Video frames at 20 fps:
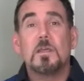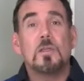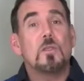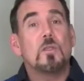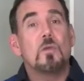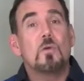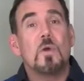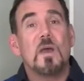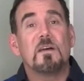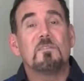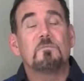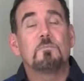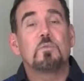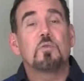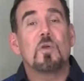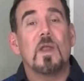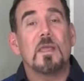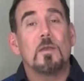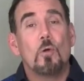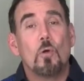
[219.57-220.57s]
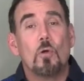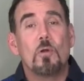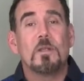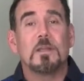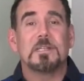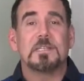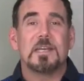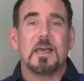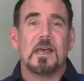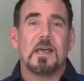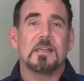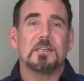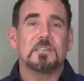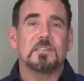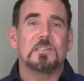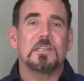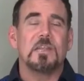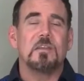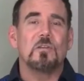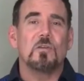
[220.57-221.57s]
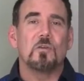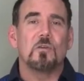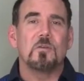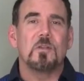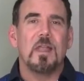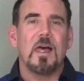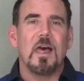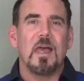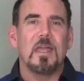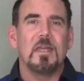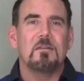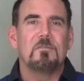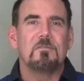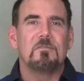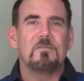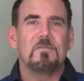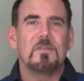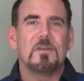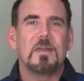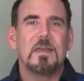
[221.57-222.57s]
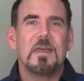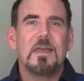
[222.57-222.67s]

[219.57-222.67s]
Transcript: you have prioritized in your life,